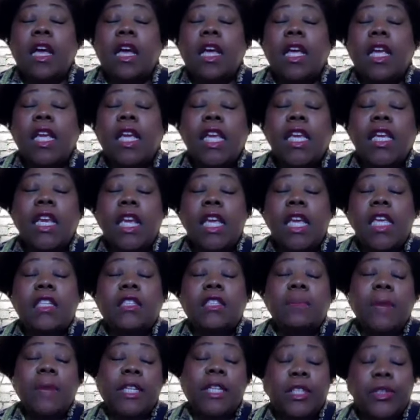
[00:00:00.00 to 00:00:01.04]
he
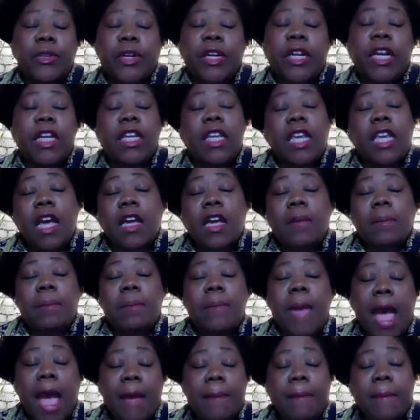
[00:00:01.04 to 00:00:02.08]
is mentoring a young
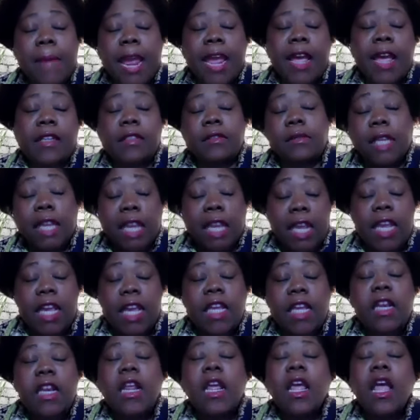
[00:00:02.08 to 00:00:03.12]
Batman
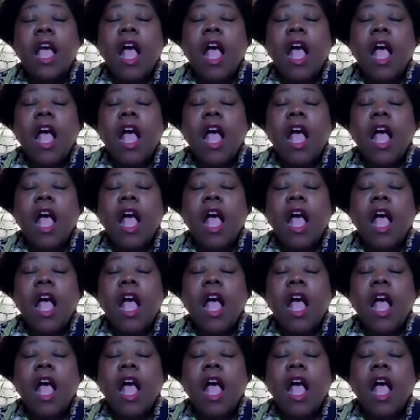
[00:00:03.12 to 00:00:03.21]
kid,